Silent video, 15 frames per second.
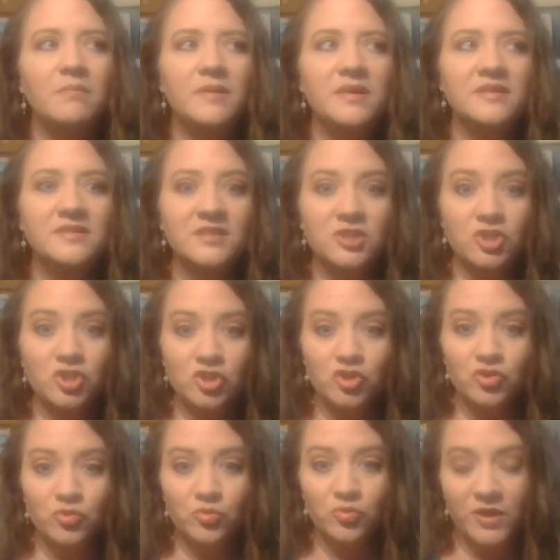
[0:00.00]
is
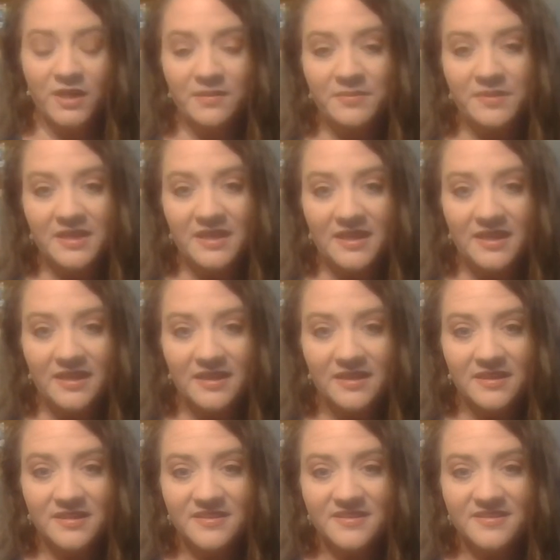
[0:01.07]
extremely
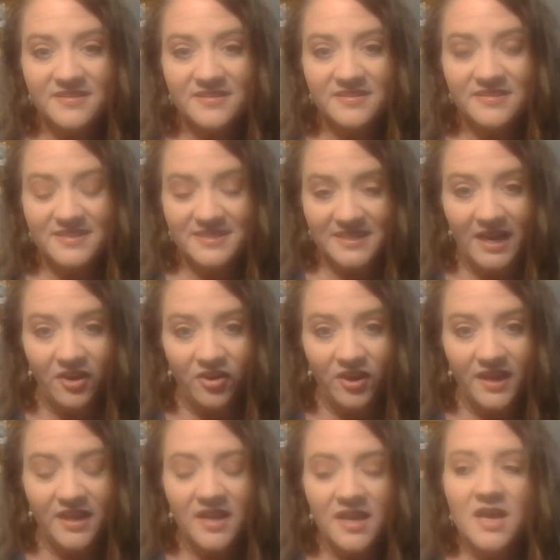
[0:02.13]

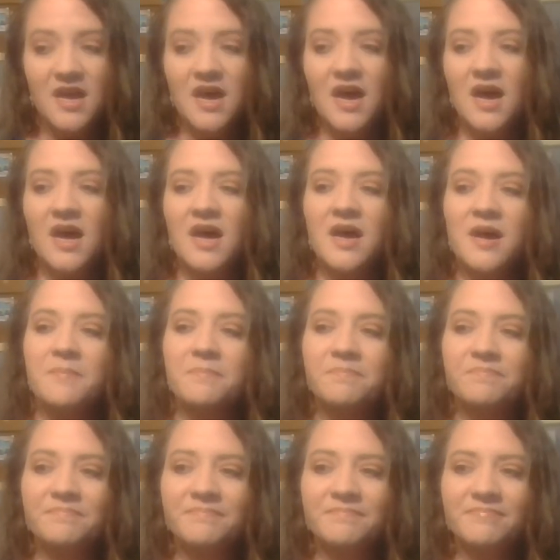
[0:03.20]
scary,
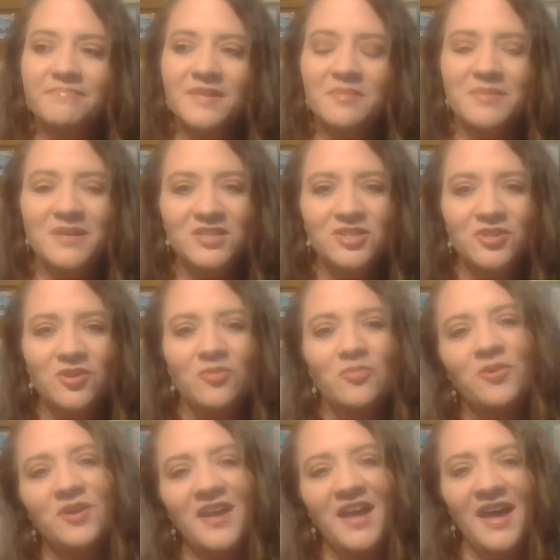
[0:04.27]
um, because you don't
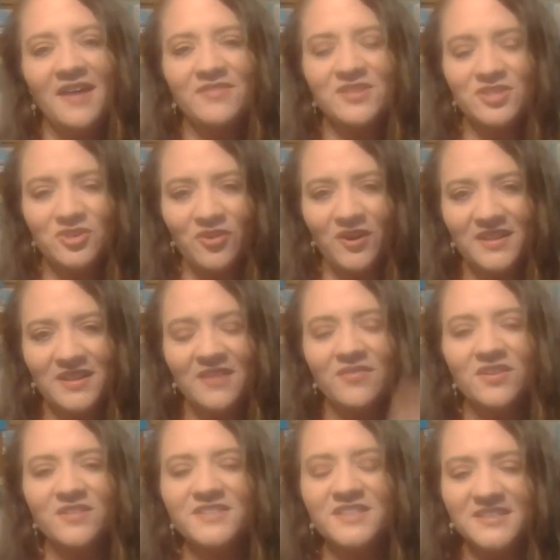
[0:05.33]
want to have this great
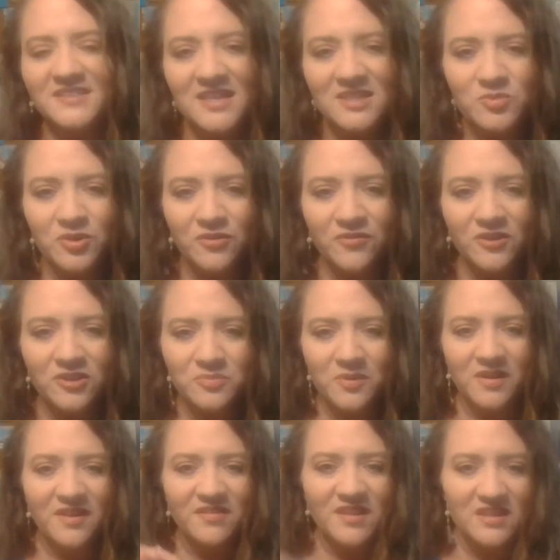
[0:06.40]
level of success with your first
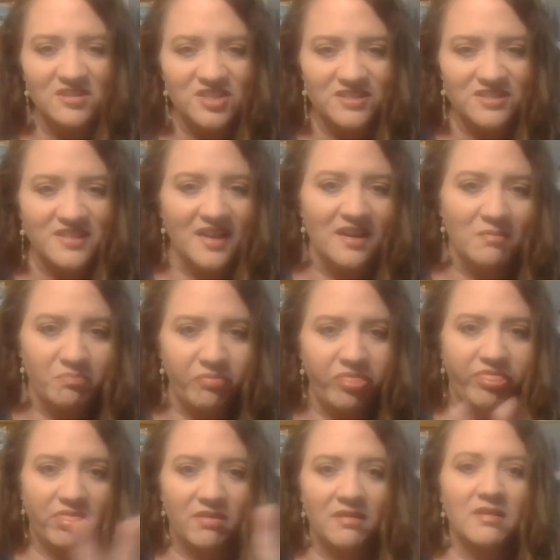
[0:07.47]
book and then just kind of
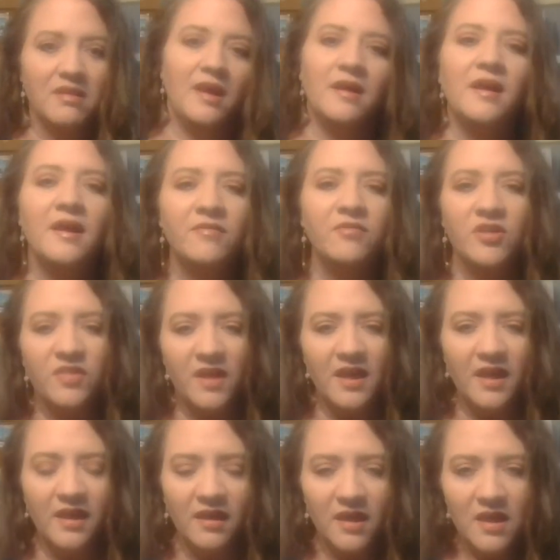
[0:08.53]

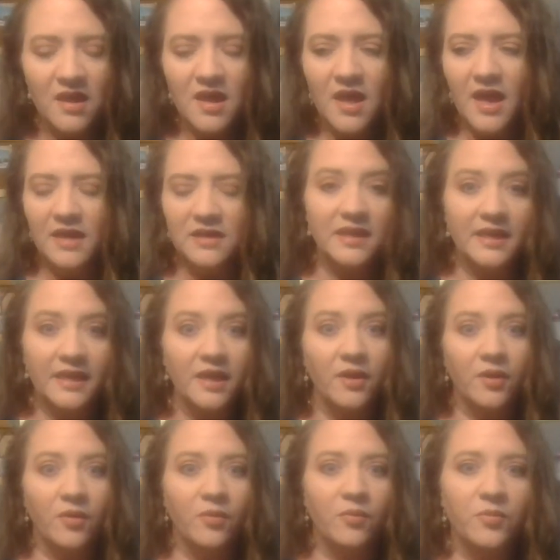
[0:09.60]
everything and let it
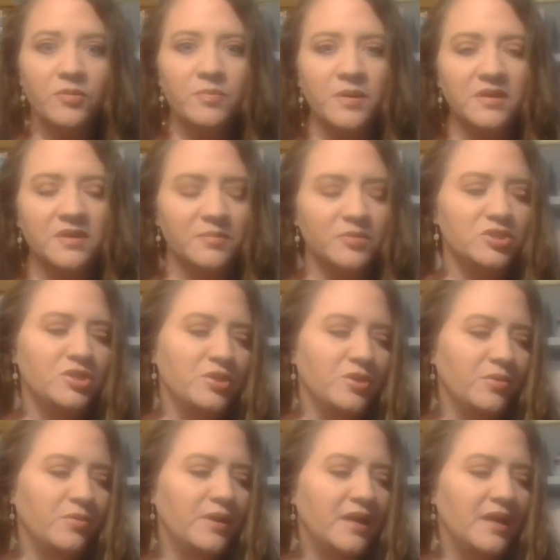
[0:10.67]
go with book number two.